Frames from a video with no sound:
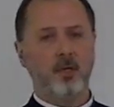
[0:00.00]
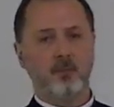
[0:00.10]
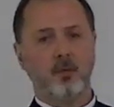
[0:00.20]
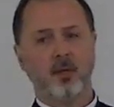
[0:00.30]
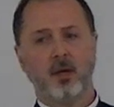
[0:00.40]
is
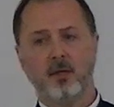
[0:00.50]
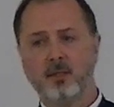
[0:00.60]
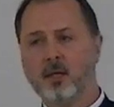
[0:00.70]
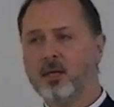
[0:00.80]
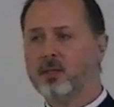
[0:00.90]
because
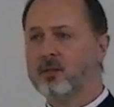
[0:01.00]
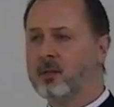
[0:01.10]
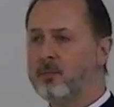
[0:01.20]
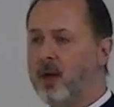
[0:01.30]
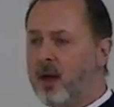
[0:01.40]
each of
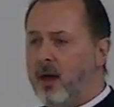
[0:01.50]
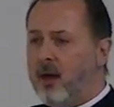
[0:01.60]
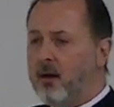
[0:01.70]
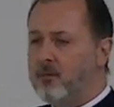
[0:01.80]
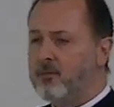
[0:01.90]
them
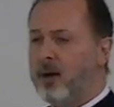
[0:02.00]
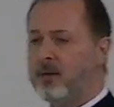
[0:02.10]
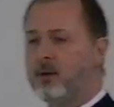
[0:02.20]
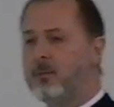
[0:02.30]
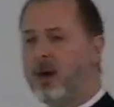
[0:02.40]
have, by
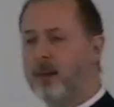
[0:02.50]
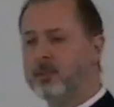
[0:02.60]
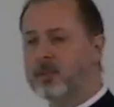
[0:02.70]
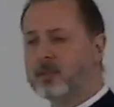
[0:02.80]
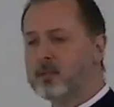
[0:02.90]
their
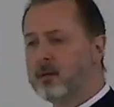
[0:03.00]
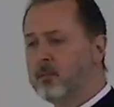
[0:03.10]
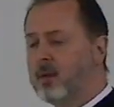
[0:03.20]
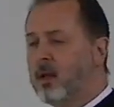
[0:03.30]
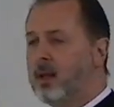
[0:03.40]
baptism,
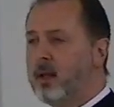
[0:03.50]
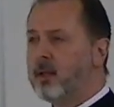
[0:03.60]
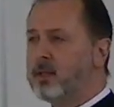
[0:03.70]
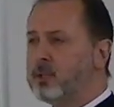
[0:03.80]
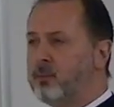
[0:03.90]

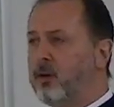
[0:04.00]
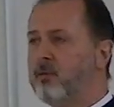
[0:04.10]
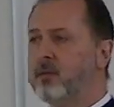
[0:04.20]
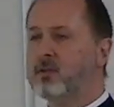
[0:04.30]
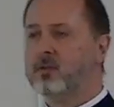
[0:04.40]
this
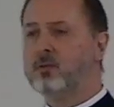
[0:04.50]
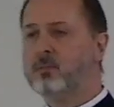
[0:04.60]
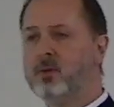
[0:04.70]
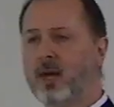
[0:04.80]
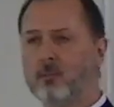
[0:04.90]
privilege to
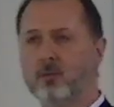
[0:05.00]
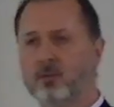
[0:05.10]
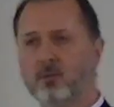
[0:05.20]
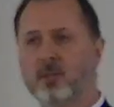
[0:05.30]
be able to